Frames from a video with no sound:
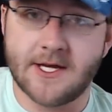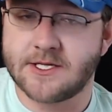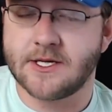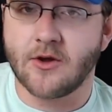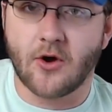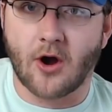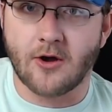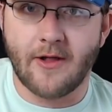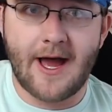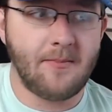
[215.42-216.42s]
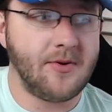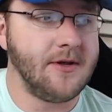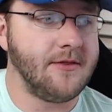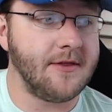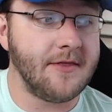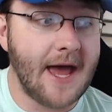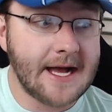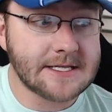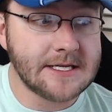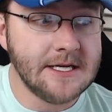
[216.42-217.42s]
single-car lap than
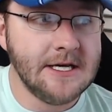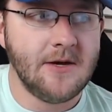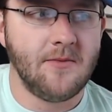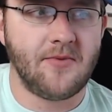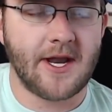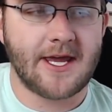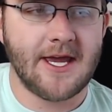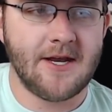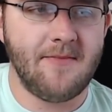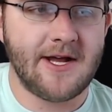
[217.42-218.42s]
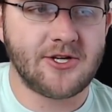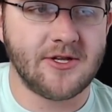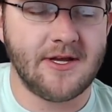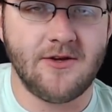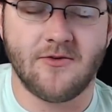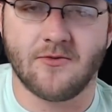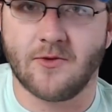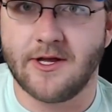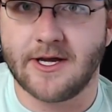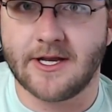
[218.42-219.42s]
that, but I can't imagine that you're
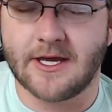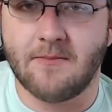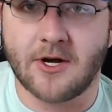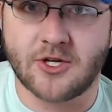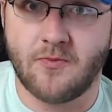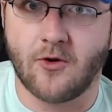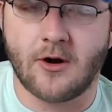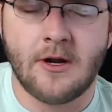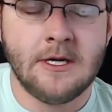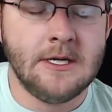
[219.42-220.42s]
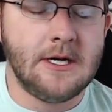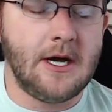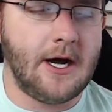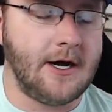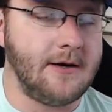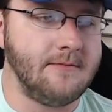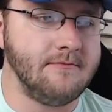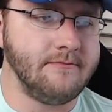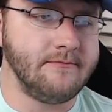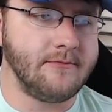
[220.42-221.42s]
really going to get much more,
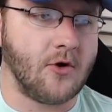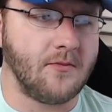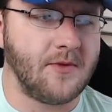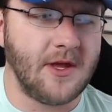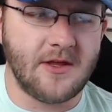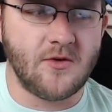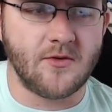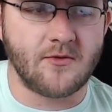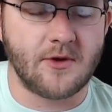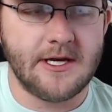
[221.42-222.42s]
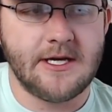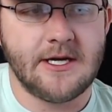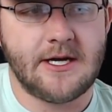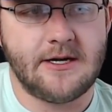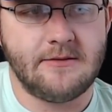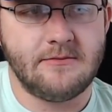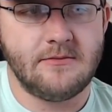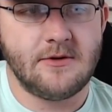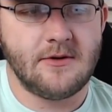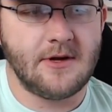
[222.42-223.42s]
or you would really... and
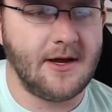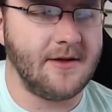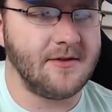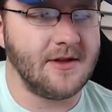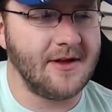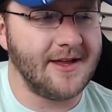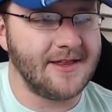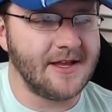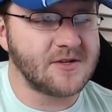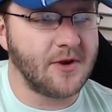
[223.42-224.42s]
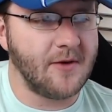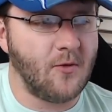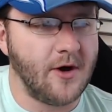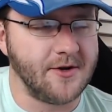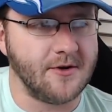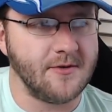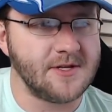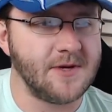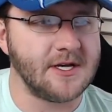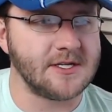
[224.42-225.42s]
that's what I wonder,
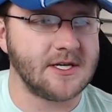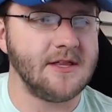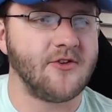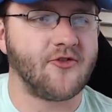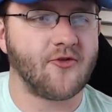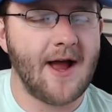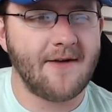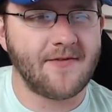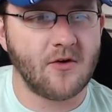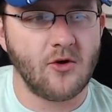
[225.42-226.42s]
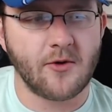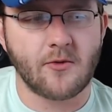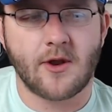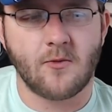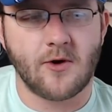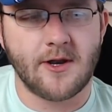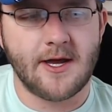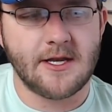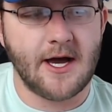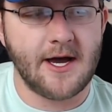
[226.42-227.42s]
is because in the draft they were only running
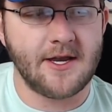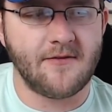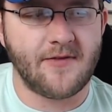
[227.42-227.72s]
199.